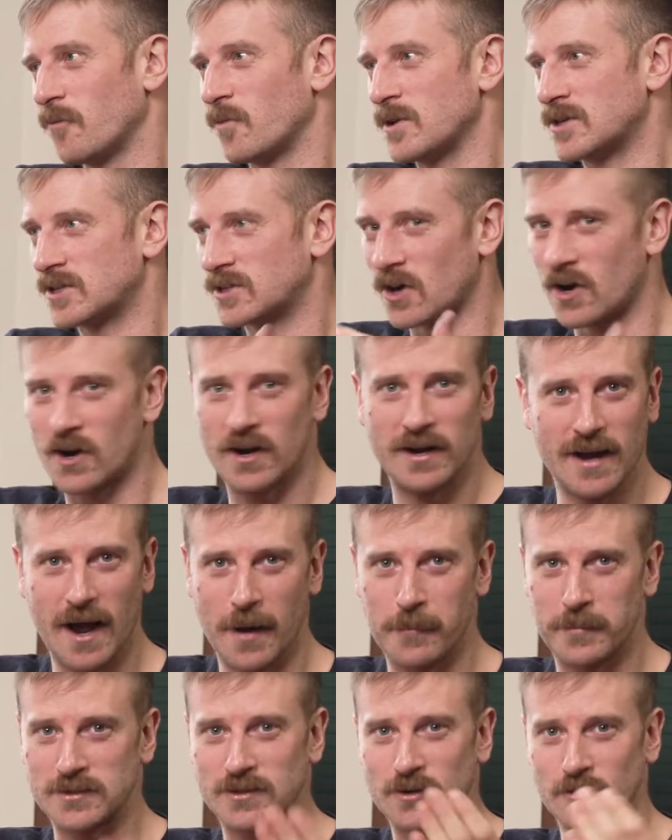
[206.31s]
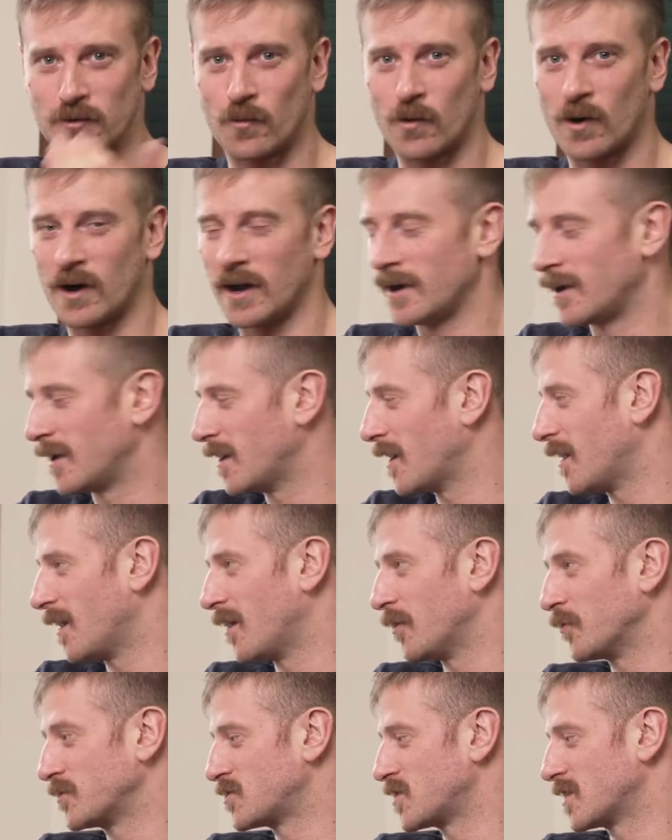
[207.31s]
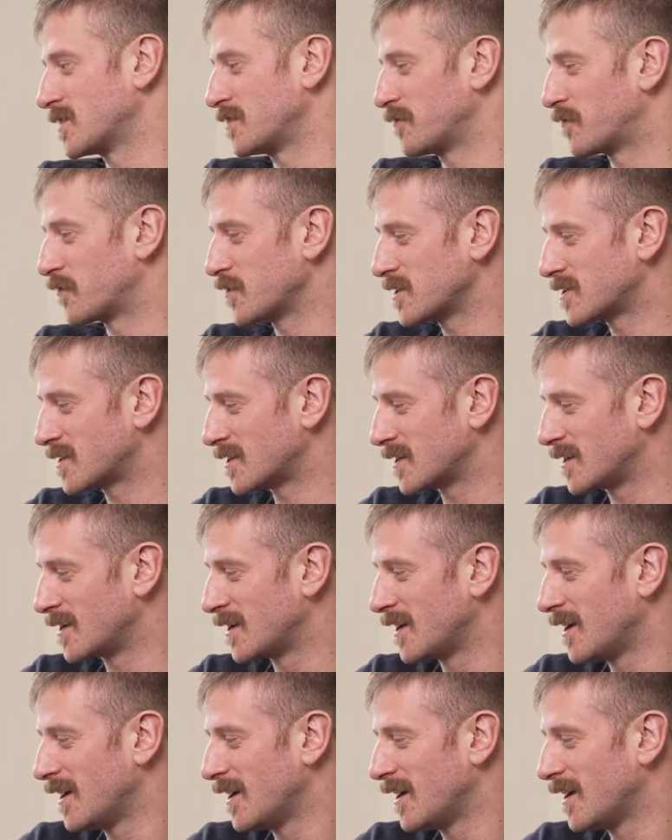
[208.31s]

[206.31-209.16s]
We started episode 1 with Jesse Freeston,